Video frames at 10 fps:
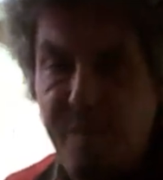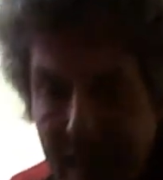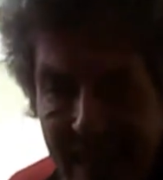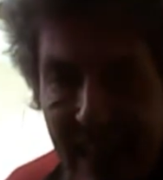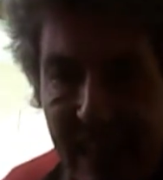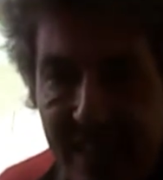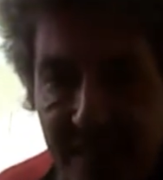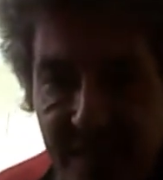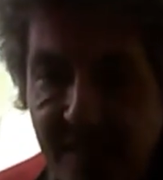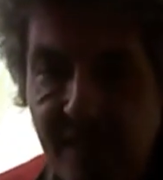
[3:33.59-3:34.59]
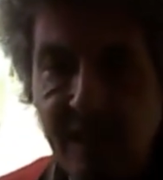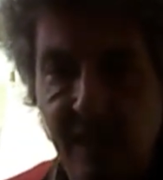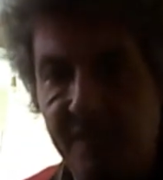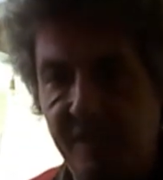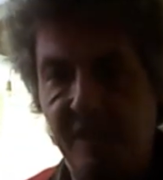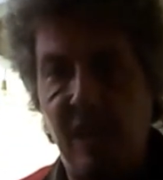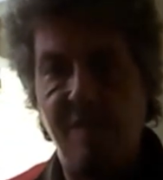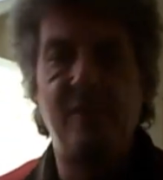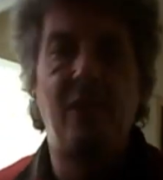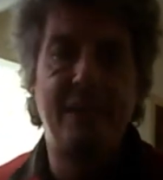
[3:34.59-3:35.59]
feelings and
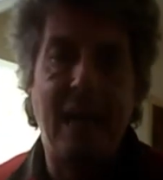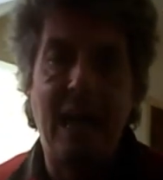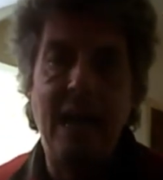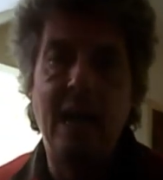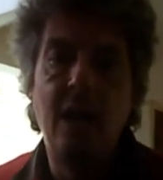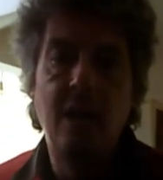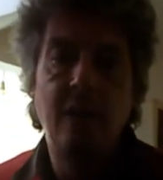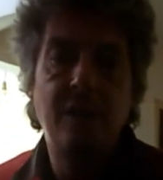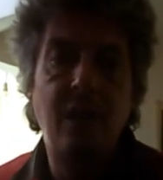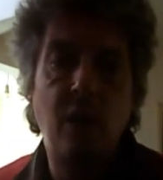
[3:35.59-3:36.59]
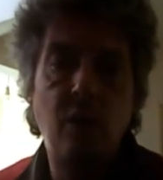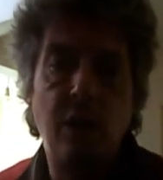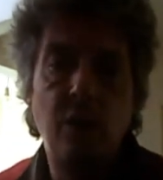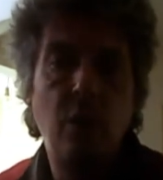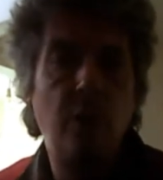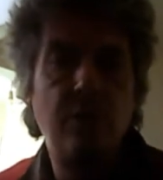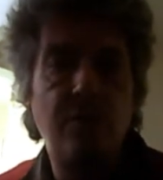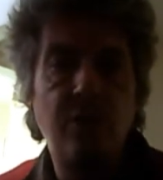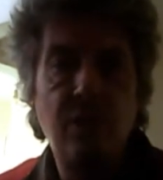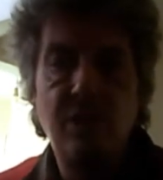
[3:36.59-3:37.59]
stuff like that, and